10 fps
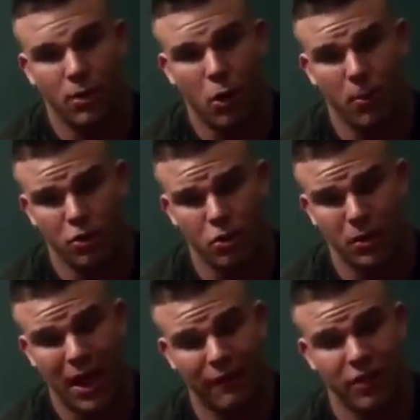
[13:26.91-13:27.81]
almost
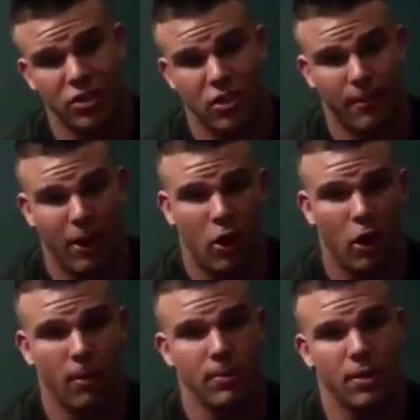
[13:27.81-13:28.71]
2.5 inches on my
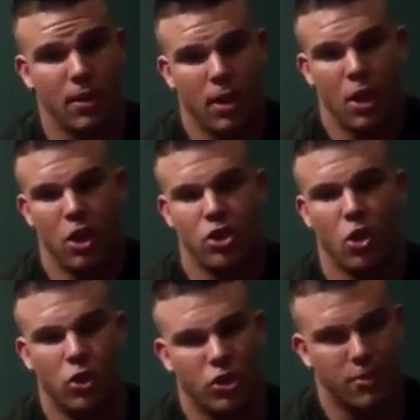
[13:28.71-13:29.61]
arms,
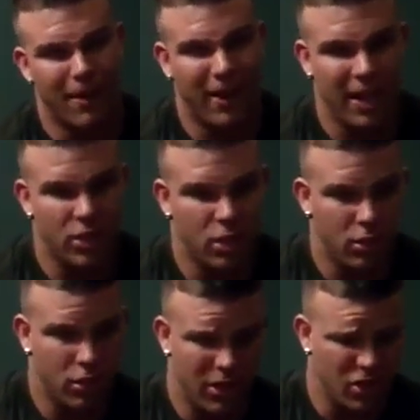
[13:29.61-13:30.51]
shoulders about an inch
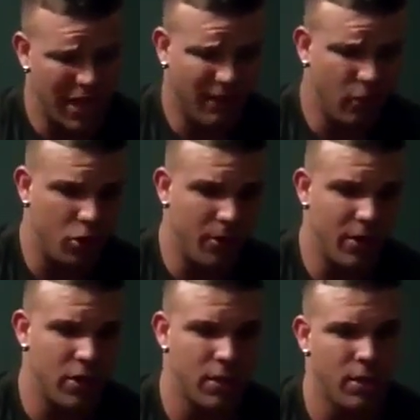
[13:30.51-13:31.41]
and a half to 2
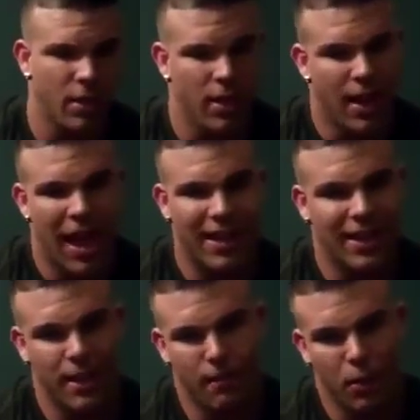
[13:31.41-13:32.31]
inches. I
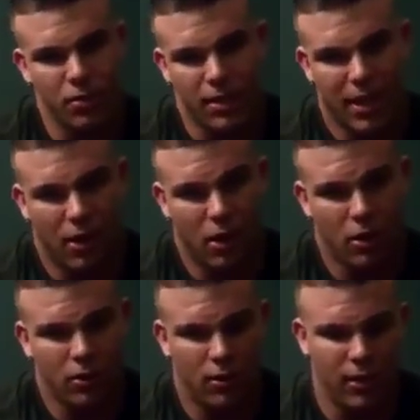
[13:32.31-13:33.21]
didn't abuse it at
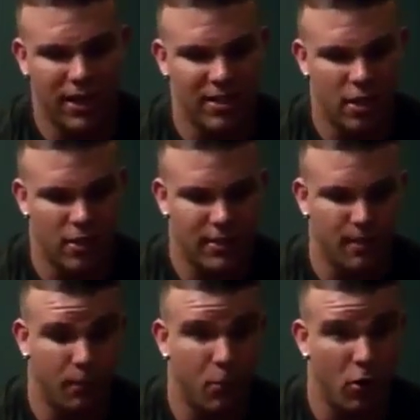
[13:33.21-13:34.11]
all. Listened to the
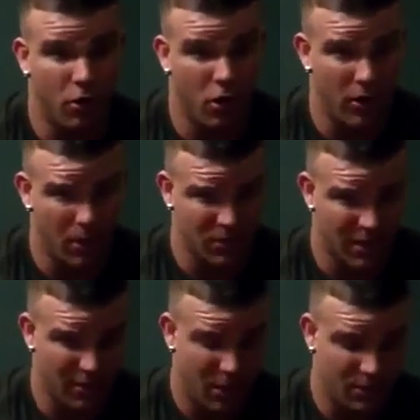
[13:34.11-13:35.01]
simple protocol
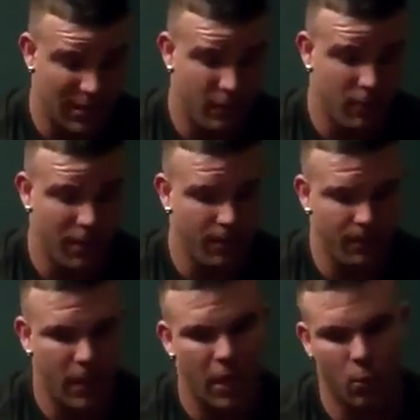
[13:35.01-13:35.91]
that was given to me,
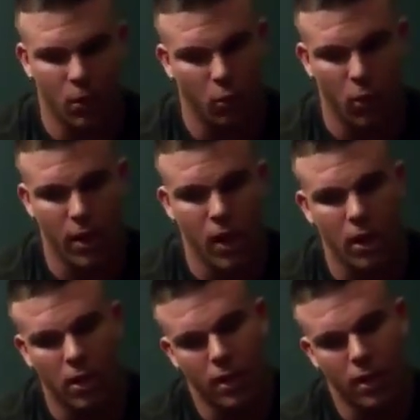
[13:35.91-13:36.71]
and it worked well.